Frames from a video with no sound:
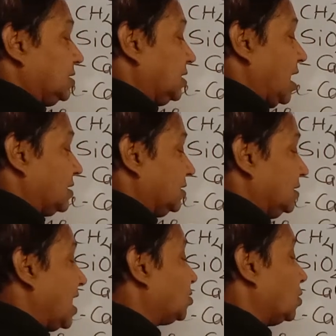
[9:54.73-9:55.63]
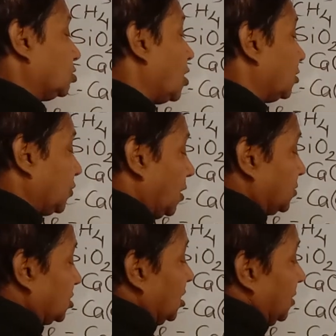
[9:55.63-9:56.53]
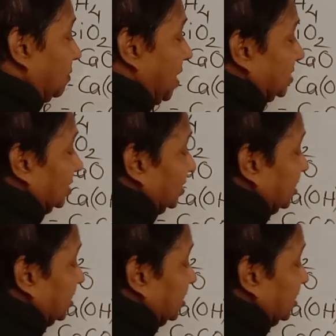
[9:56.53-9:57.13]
base reaction. That's why salt forms, metal